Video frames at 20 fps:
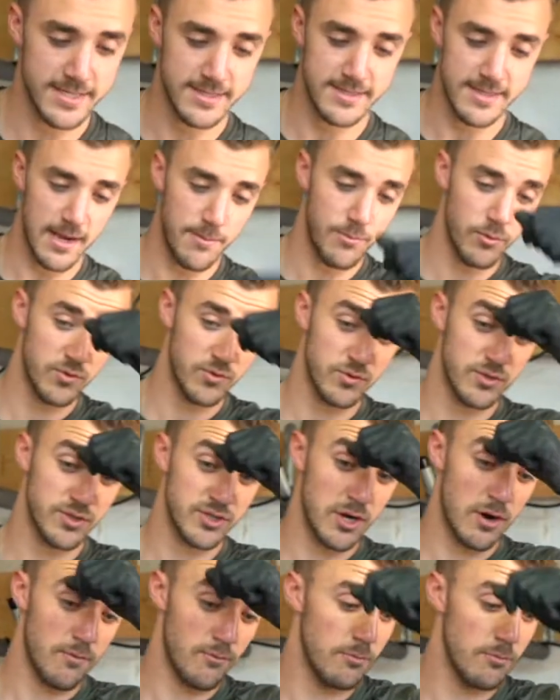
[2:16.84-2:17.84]
step, we're gonna
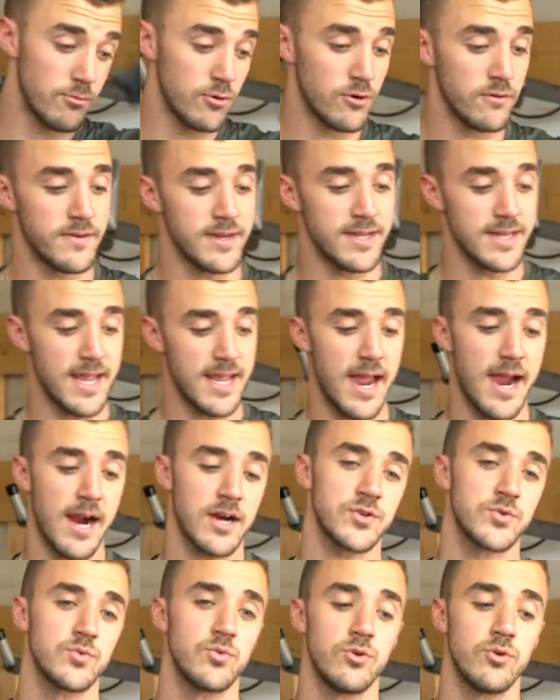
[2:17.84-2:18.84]
start removing the
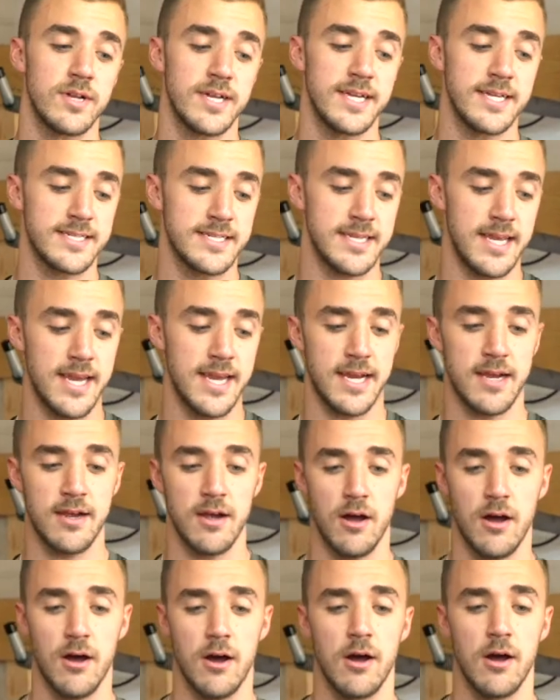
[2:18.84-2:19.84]
actual intake,
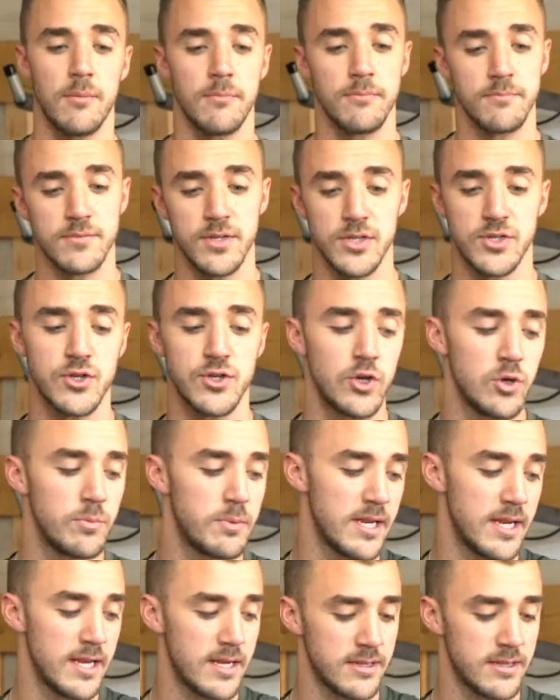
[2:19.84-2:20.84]
the
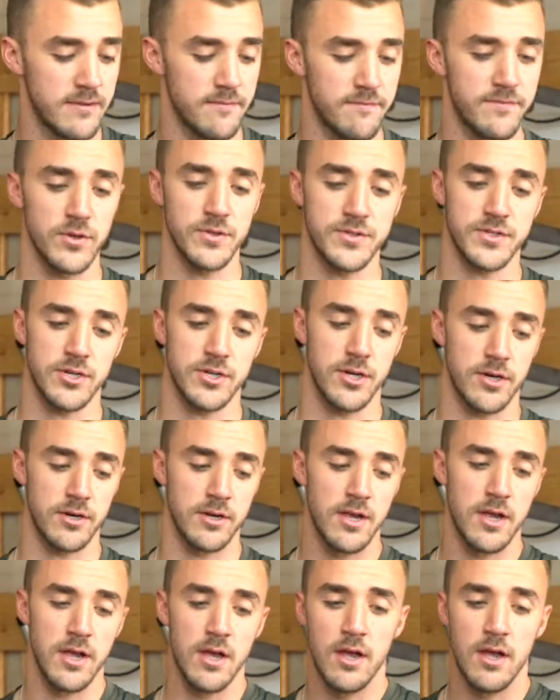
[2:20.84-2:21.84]
tubing, the
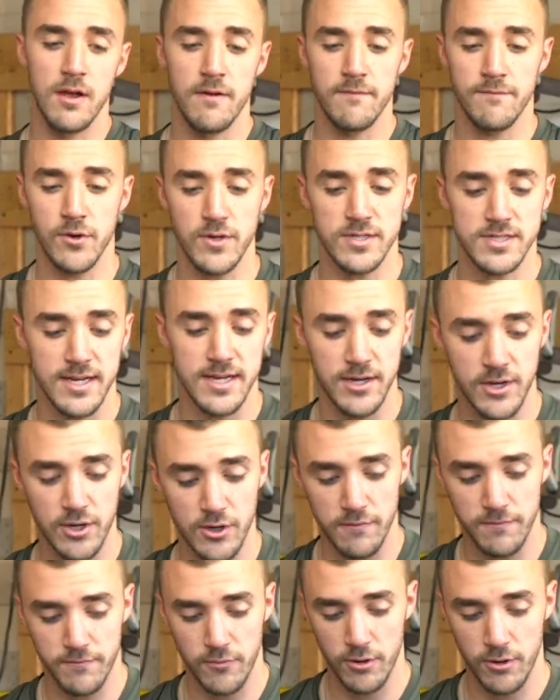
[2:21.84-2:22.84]
filter. First thing to
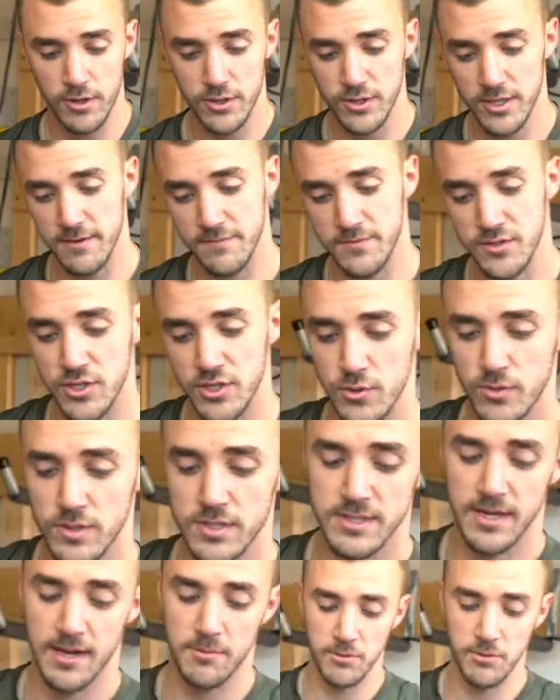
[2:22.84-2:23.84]
go for, you have 2
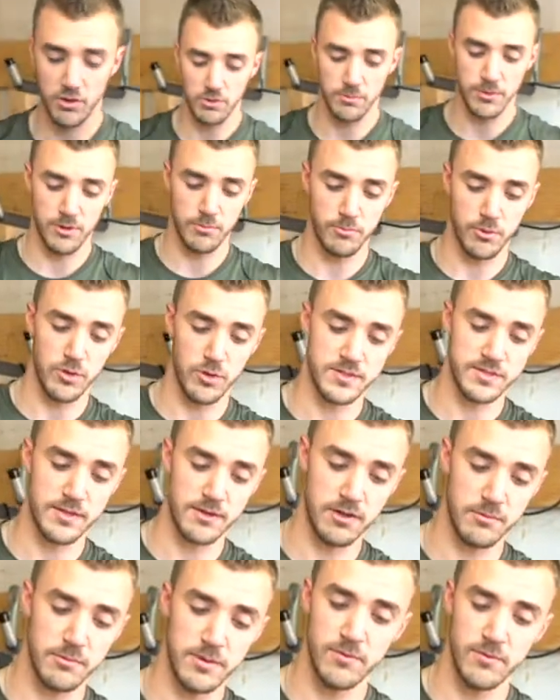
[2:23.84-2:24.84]
10 millimeter bolts that are
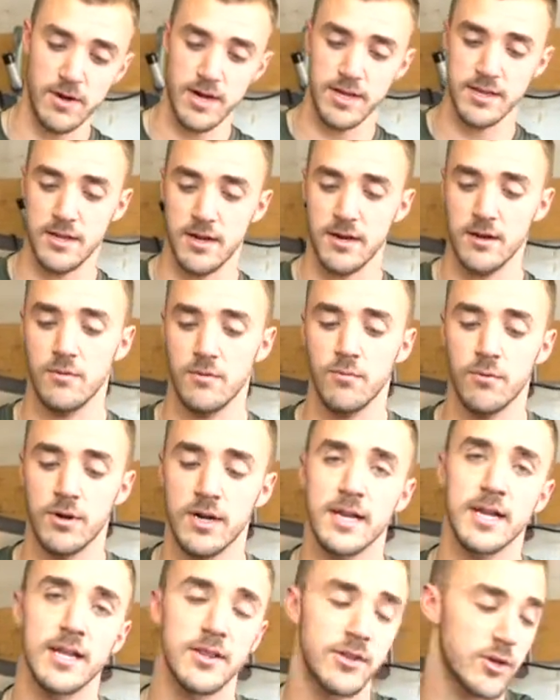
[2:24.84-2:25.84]
gonna be right there. We're
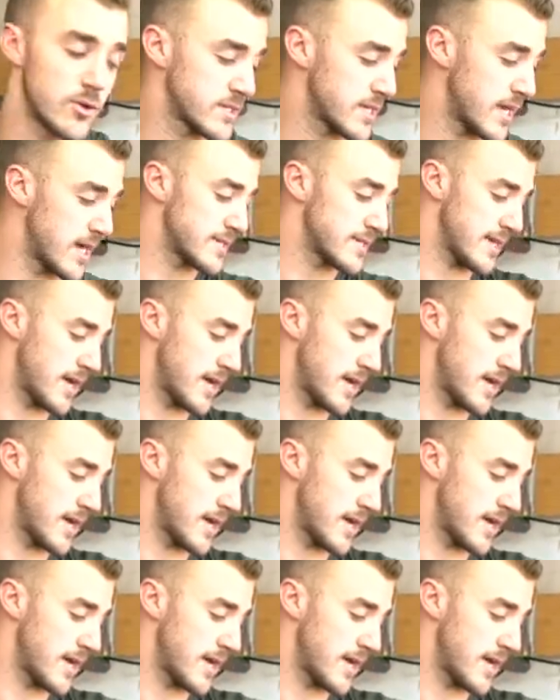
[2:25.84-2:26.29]
gonna get those guys